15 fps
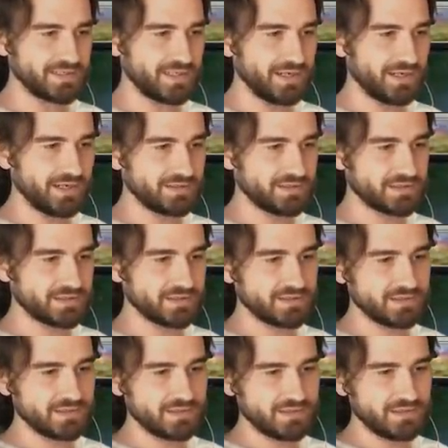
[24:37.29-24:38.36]
yes.
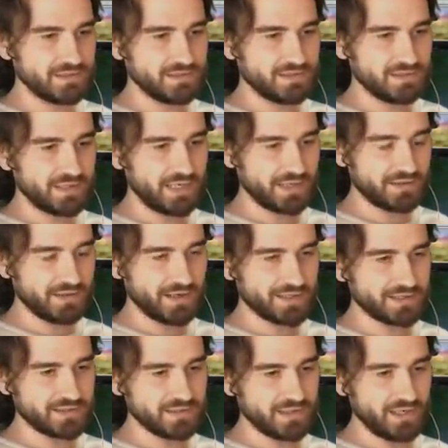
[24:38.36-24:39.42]
Take the action,
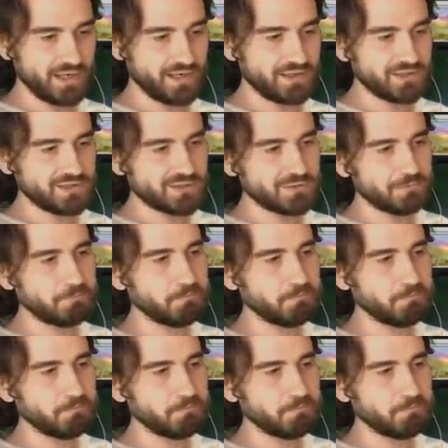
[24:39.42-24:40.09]
yes.